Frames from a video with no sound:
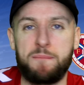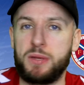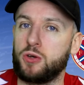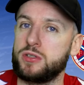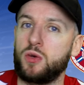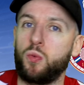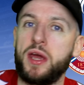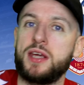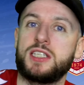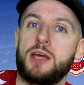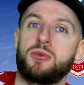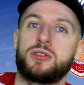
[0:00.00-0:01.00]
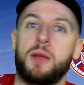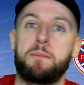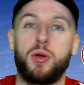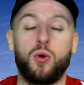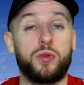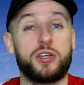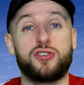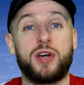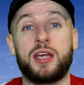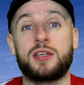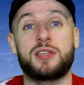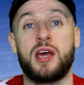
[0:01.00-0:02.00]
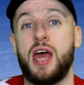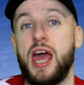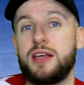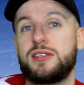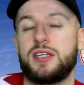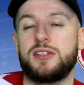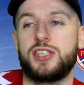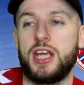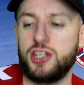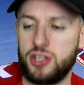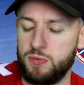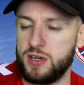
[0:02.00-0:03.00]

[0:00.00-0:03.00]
because the way he's able to pull the strings is sensational,